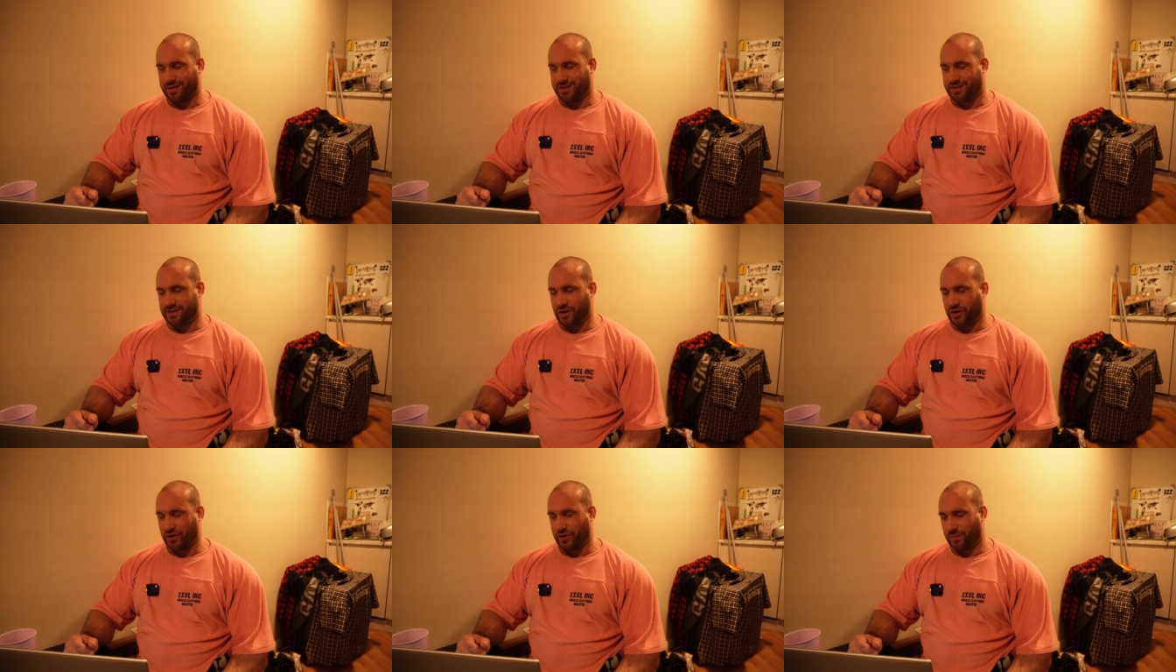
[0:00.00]

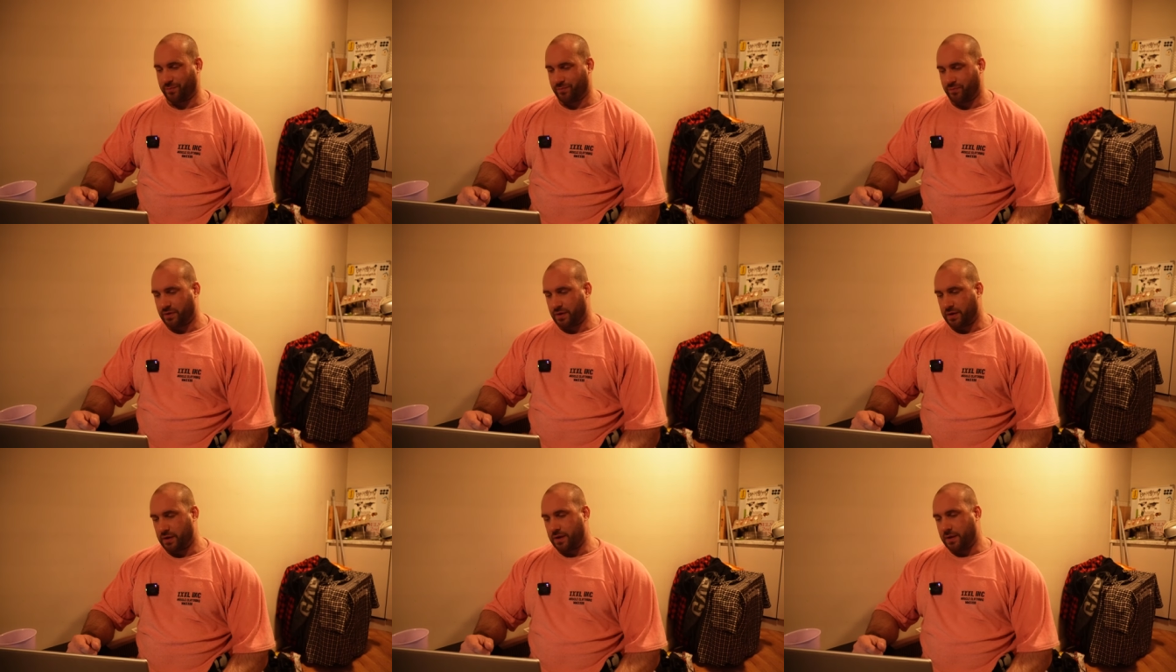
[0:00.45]
So
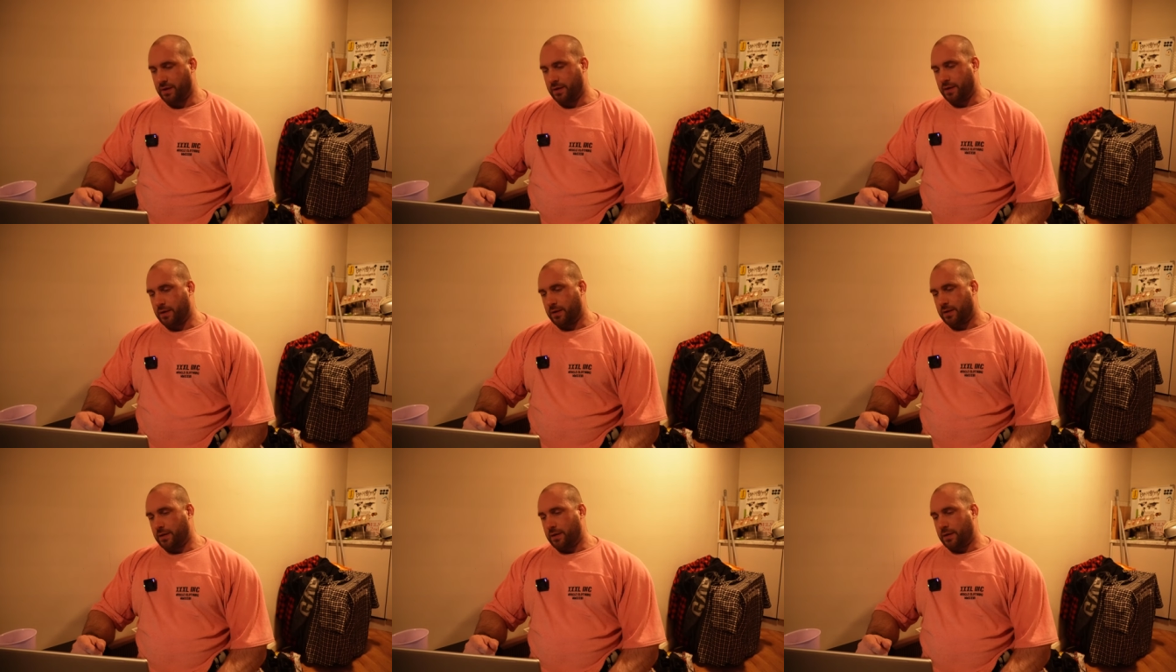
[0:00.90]

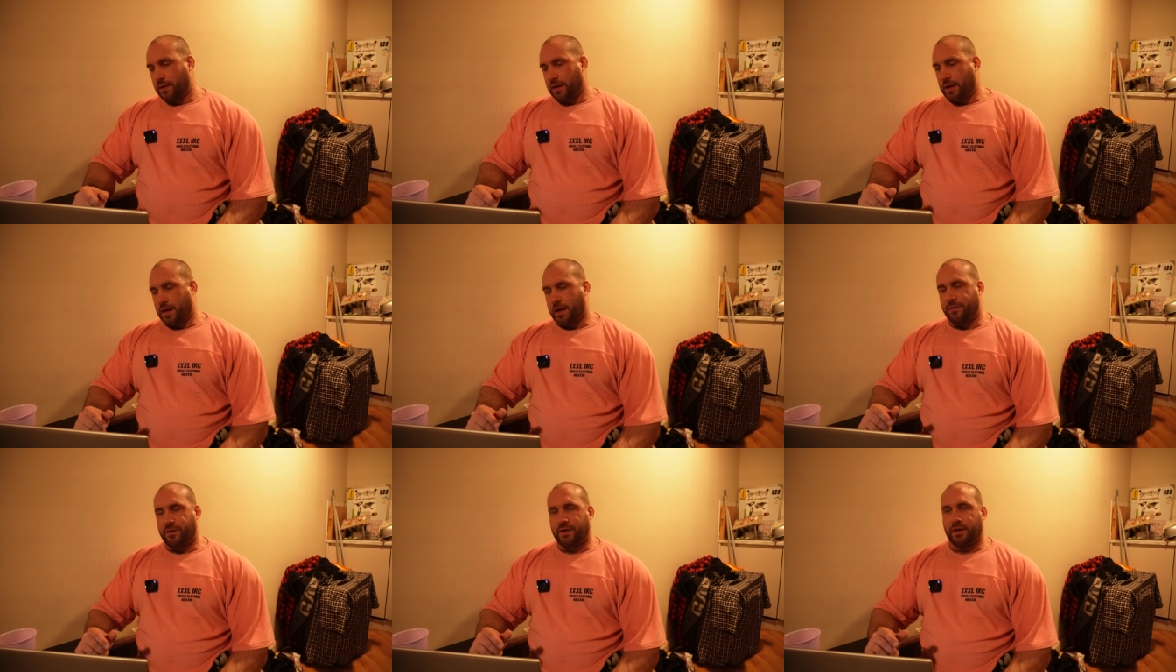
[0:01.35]

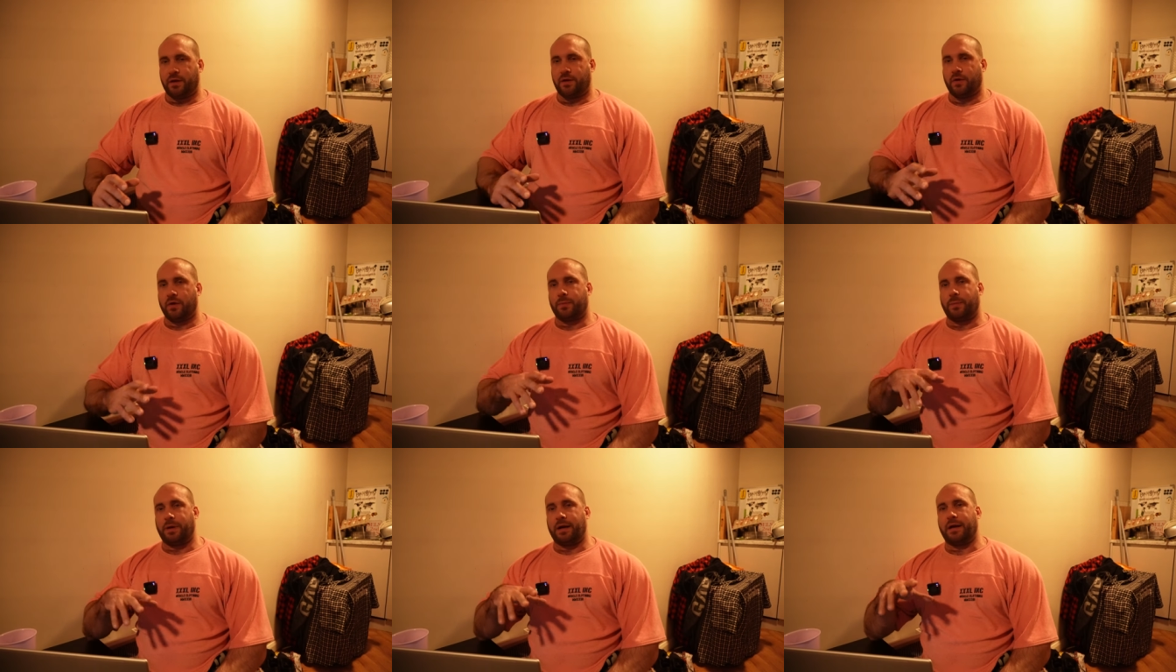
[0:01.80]
if you
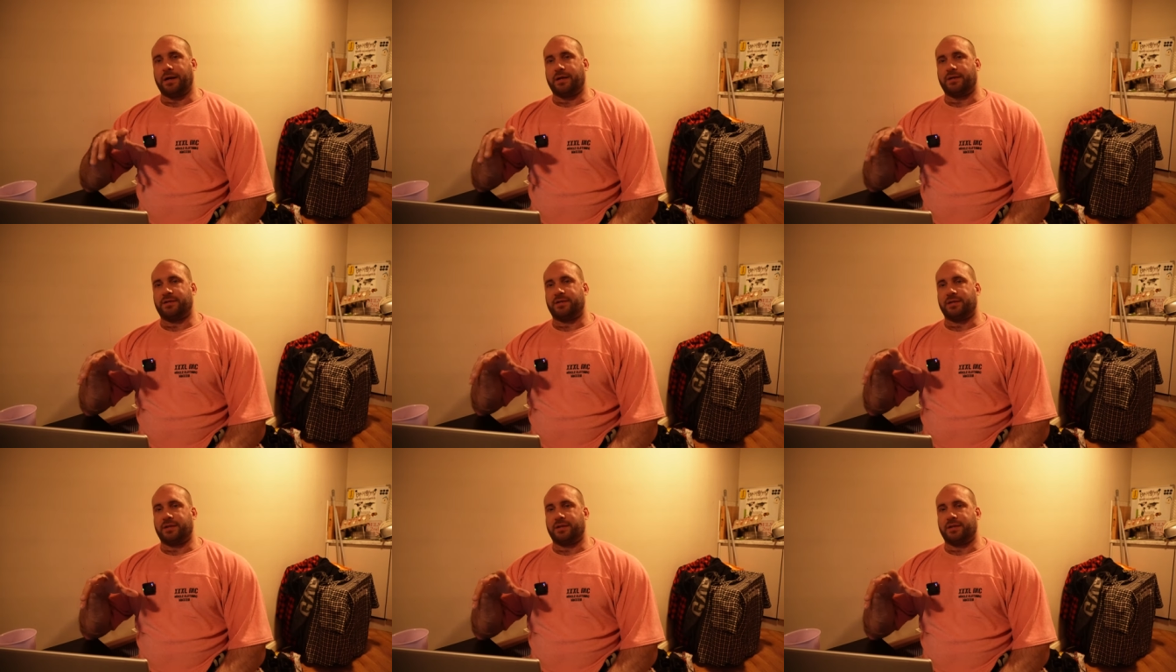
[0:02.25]
look back